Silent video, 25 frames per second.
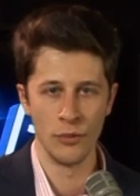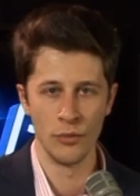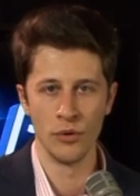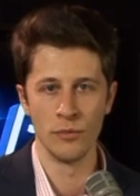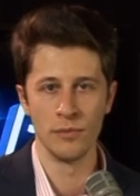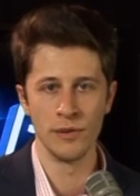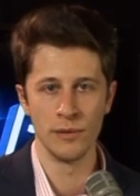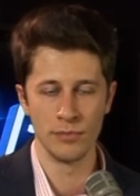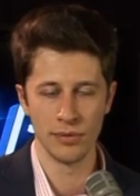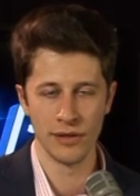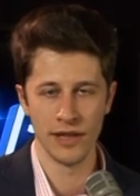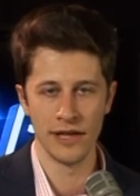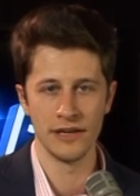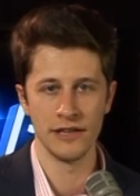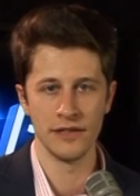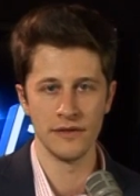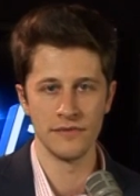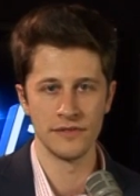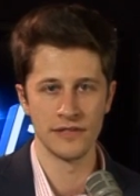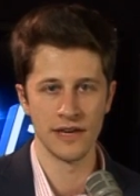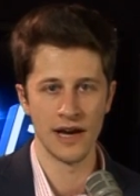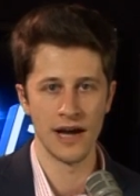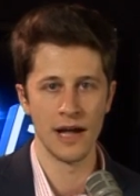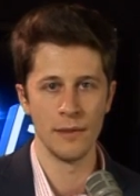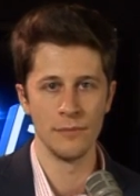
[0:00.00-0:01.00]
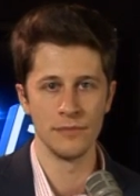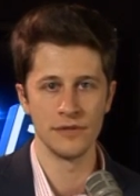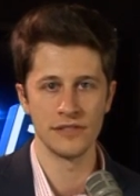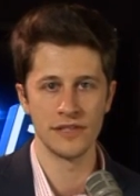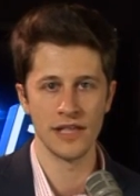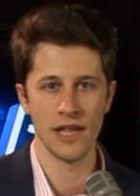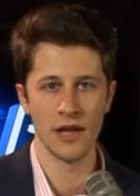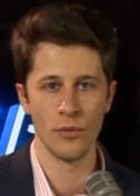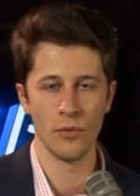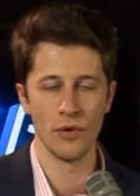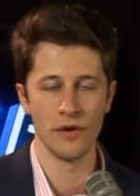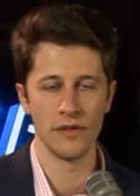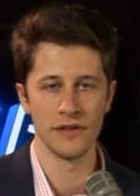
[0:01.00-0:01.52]
will be plenty of time.
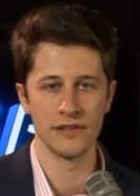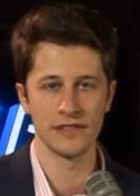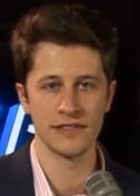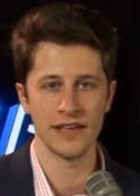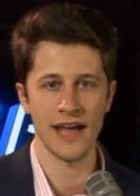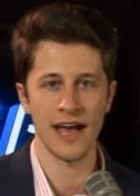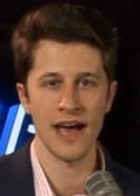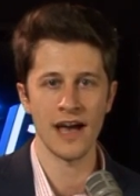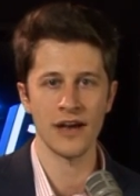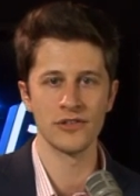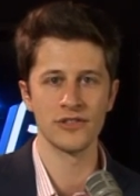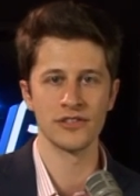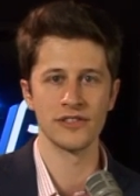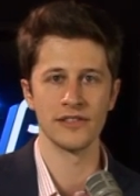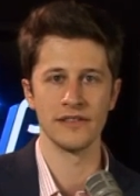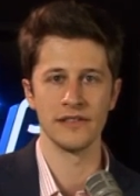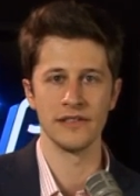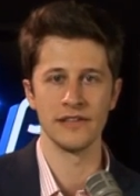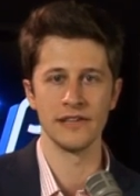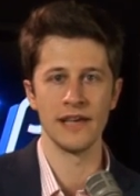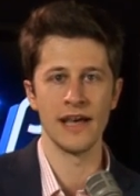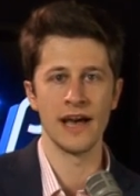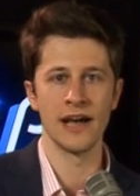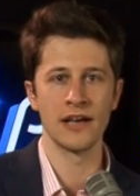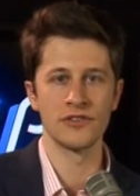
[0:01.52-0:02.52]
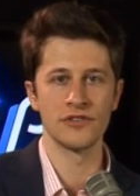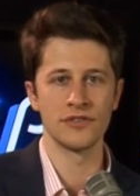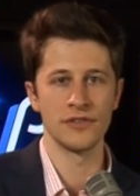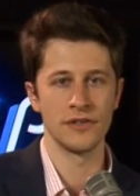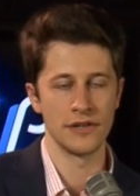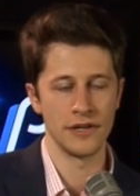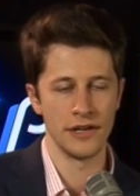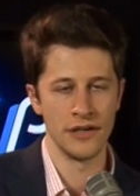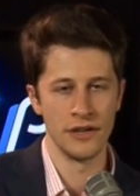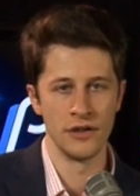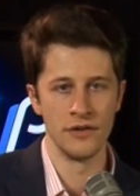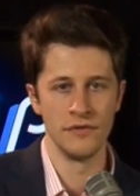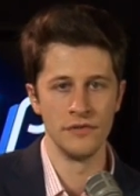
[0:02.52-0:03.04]
Stay with us. Excellent,
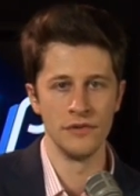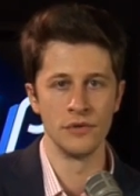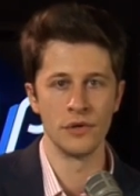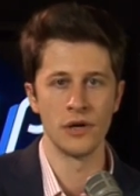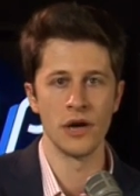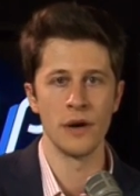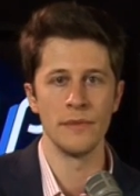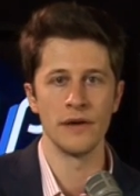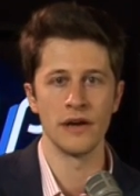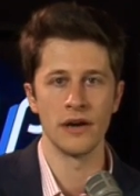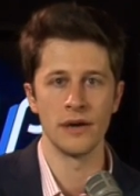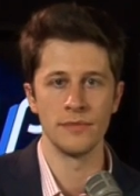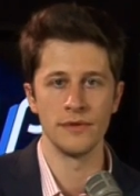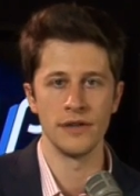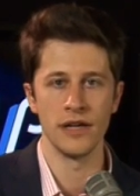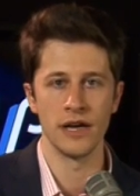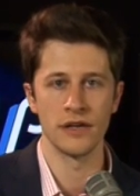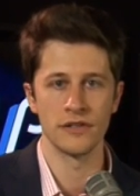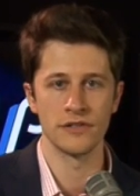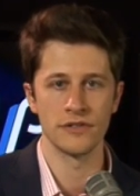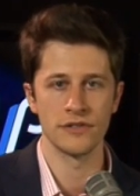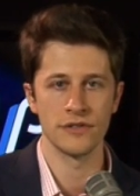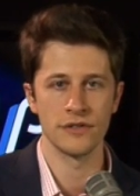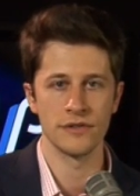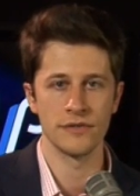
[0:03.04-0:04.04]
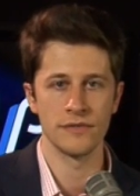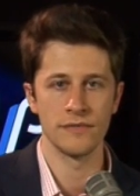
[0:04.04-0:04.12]
excellent interview coming up next.